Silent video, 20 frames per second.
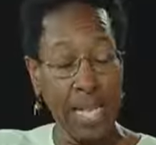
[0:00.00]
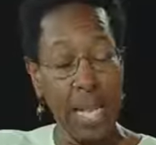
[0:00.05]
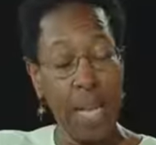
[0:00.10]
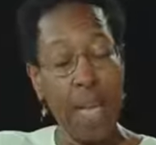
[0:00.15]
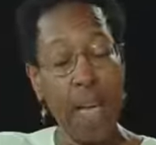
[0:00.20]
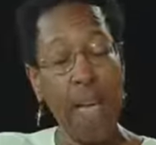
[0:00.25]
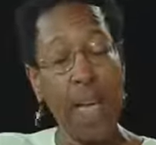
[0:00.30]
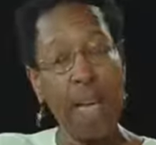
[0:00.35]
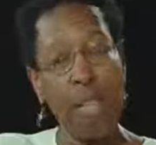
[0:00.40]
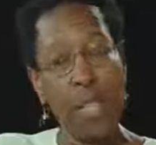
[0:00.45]
Mm-hmm.
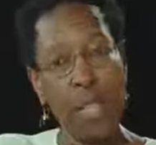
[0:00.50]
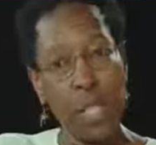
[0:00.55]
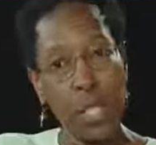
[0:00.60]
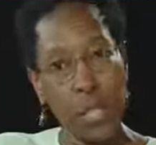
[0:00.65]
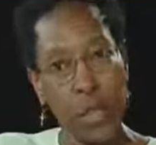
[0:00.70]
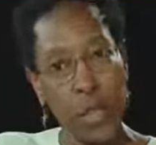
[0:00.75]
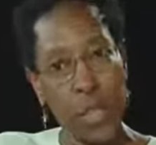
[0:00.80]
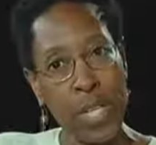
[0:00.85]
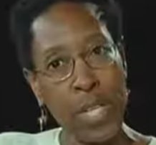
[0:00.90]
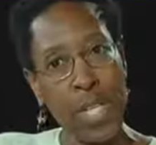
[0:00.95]

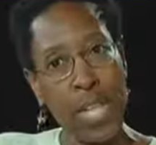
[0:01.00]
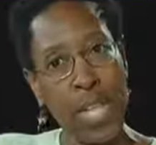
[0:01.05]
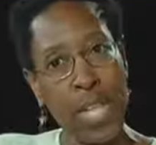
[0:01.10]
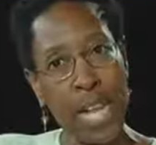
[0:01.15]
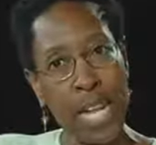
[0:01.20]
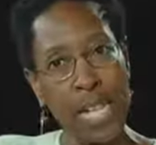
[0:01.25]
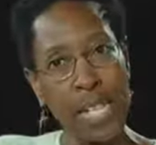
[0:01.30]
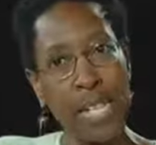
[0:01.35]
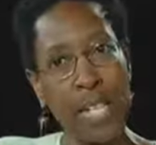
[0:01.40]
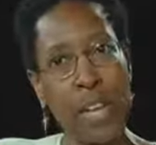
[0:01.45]
So this
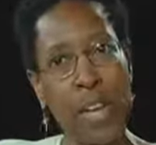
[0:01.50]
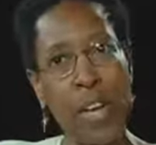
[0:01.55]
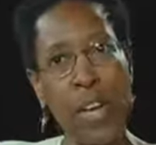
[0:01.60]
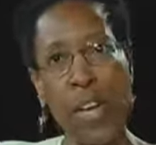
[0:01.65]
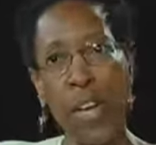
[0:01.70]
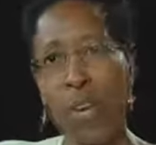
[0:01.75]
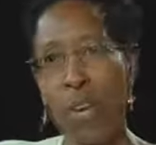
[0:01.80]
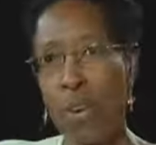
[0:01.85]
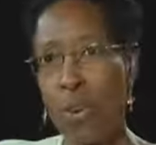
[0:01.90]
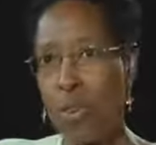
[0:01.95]
class,
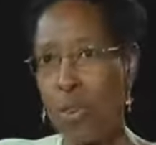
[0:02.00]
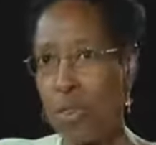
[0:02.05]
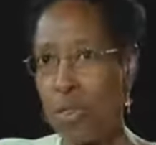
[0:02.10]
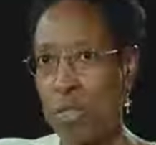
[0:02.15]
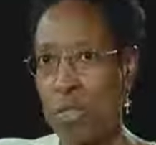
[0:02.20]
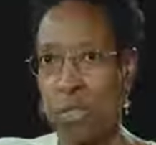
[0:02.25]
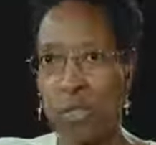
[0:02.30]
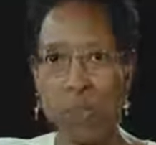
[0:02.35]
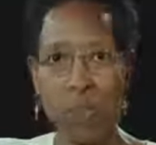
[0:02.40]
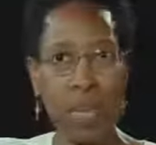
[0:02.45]
they're
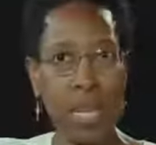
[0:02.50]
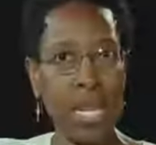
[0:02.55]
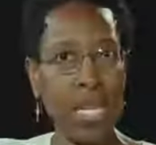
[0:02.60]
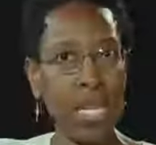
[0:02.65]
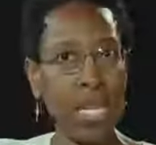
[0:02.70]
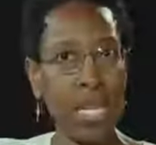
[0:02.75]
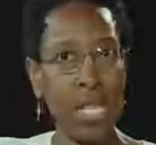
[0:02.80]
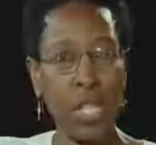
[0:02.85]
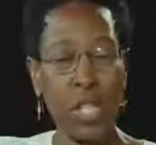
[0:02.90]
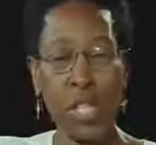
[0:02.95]

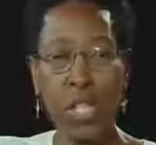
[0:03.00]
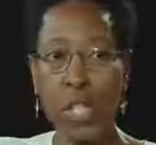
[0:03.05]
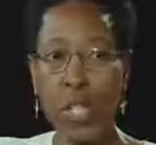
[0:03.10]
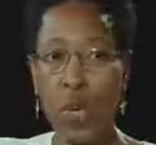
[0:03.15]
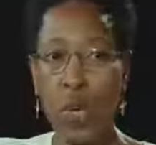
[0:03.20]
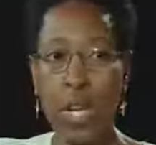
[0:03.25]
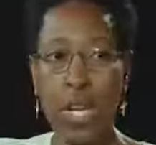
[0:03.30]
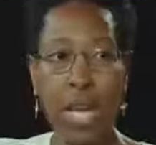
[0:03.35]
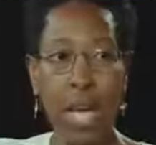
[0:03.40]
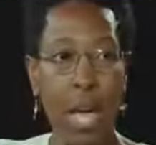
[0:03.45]
basically just
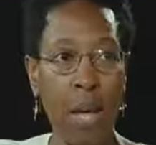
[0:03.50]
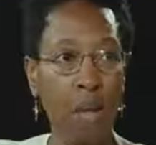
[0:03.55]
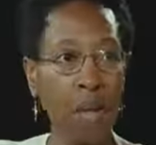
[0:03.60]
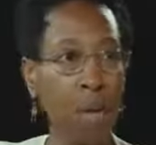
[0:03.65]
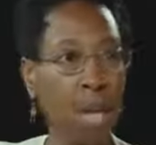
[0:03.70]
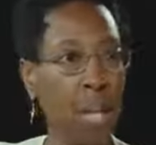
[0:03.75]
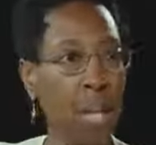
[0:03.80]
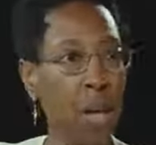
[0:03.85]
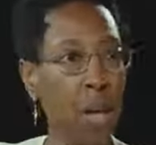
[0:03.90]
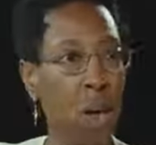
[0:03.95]
starting out,
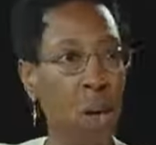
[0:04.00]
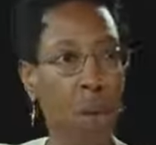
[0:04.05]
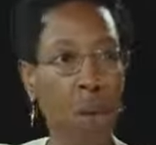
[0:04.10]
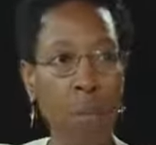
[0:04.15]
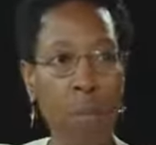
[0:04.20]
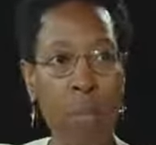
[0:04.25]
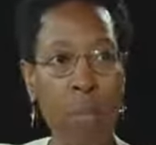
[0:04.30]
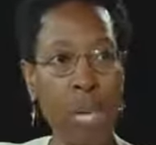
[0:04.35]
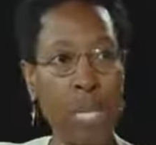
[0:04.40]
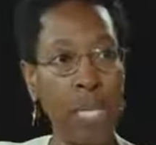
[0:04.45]
getting all
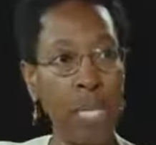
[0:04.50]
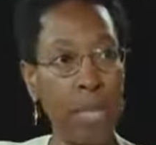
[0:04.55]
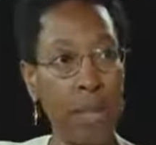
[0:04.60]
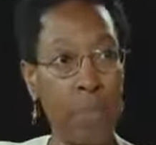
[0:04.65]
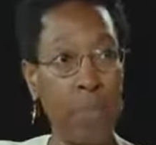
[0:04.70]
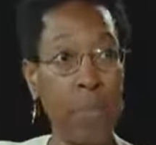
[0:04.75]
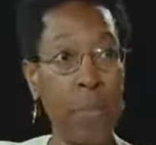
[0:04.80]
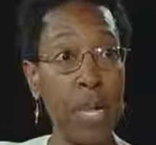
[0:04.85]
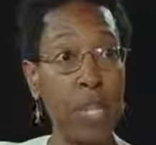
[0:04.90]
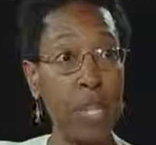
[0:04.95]
the basic
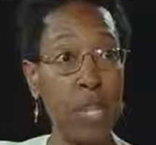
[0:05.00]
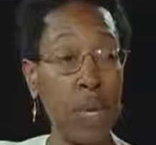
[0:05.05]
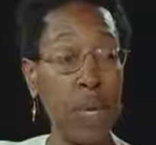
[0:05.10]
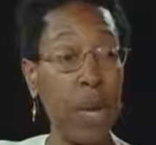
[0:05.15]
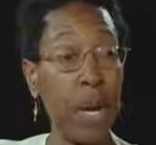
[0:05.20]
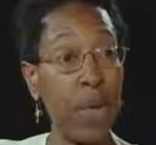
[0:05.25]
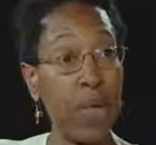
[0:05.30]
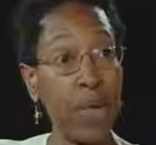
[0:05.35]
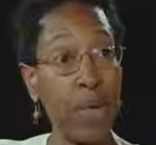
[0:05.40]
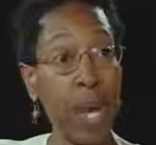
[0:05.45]
information
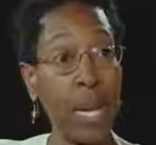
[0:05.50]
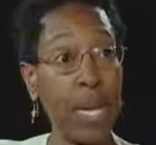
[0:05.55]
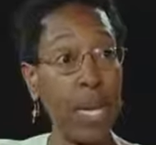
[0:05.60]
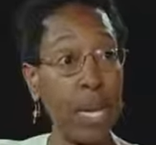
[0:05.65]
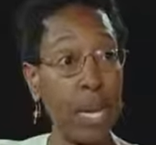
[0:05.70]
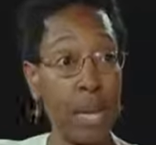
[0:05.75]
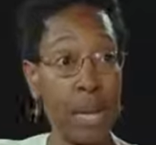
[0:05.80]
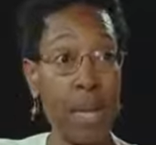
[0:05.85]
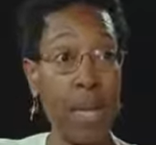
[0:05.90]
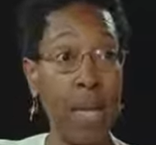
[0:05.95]
about
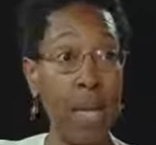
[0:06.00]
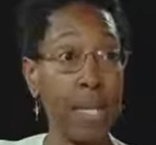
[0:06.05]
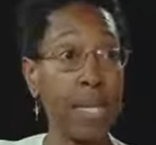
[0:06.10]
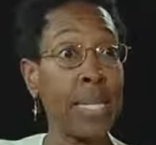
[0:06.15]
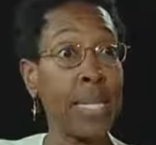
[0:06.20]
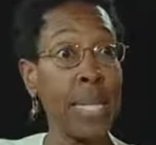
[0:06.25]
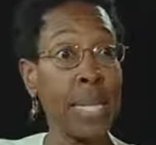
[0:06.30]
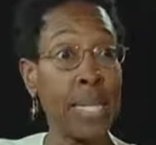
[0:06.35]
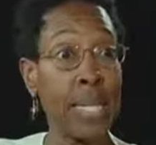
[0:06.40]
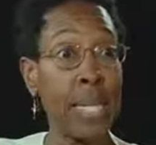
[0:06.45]
writing
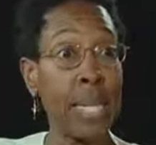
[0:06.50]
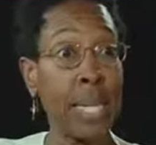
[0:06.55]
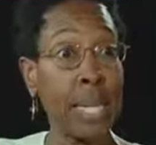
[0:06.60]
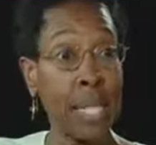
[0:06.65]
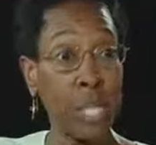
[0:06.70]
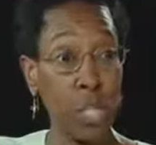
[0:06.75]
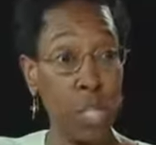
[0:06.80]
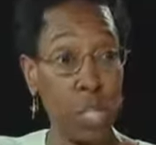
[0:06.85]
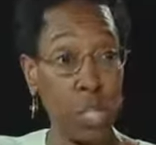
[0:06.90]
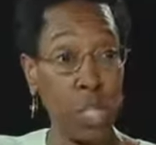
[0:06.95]
essays in
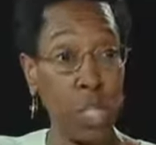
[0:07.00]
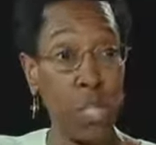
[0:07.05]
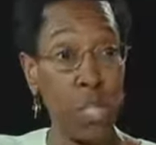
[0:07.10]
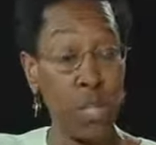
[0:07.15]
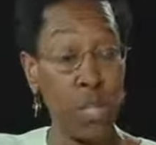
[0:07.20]
English.